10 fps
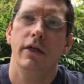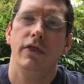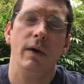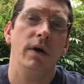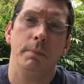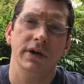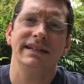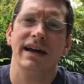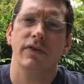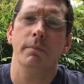they want to
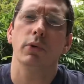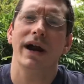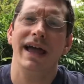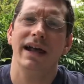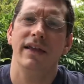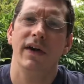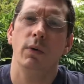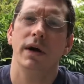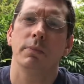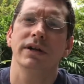protect the brand, and they
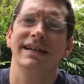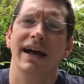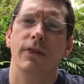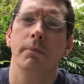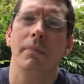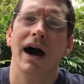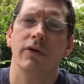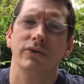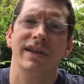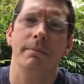want to protect the
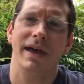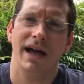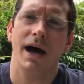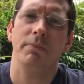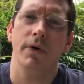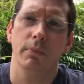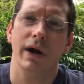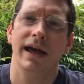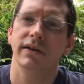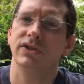models that make up the
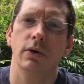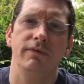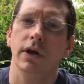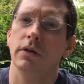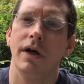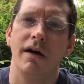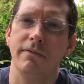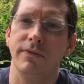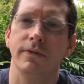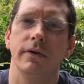brand. And so if you
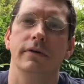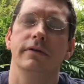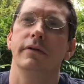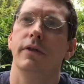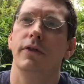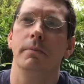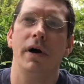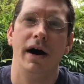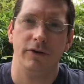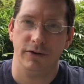love the
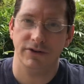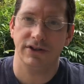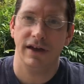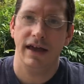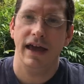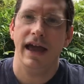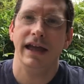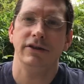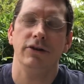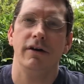models
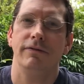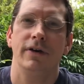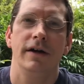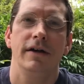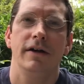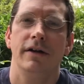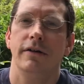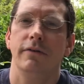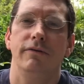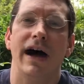and you love
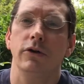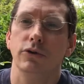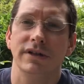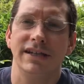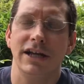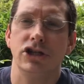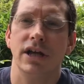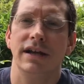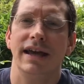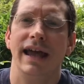value
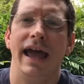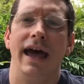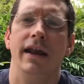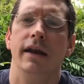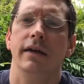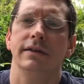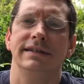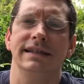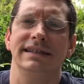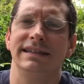retention and
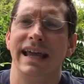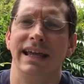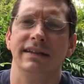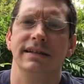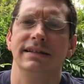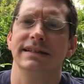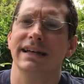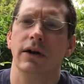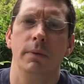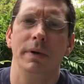sustained
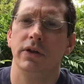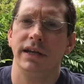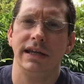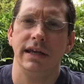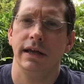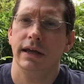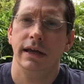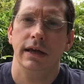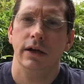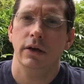desirability,
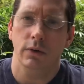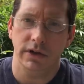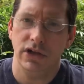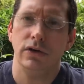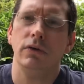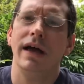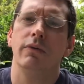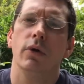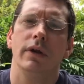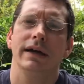well, you
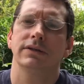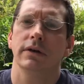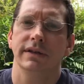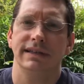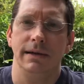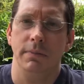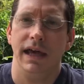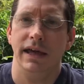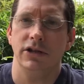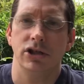and Rolex are on the same
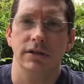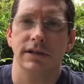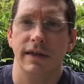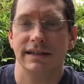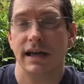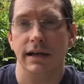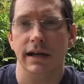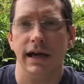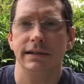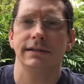page. And so that's kind of
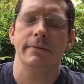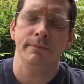nice.